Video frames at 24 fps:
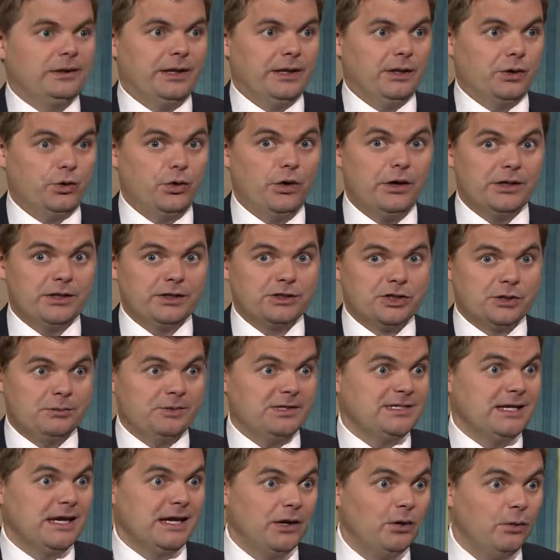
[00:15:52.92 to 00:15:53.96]
line of credits could
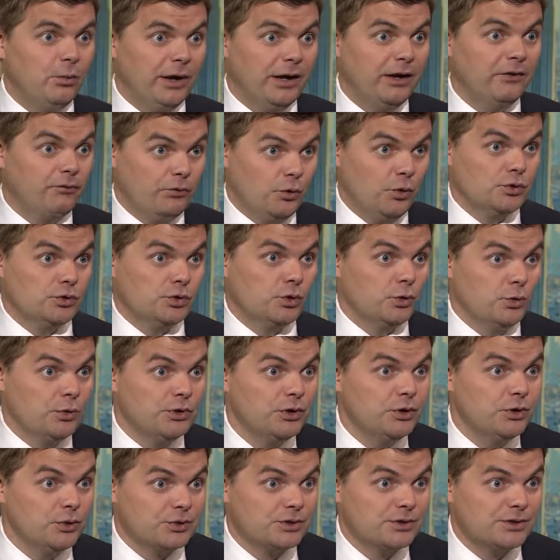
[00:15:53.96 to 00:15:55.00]
be taken away, frozen, or
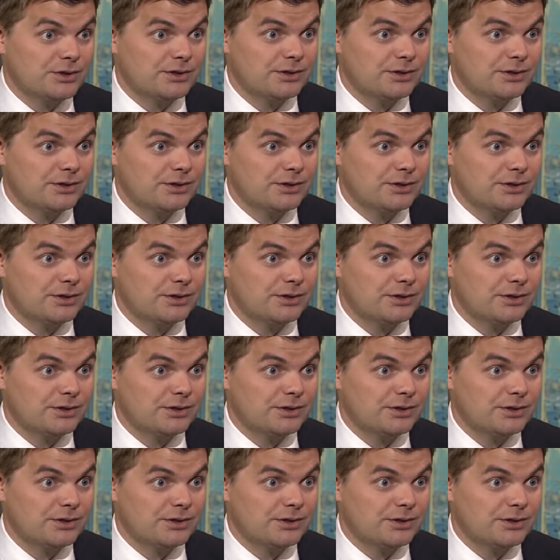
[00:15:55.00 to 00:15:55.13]
reduced.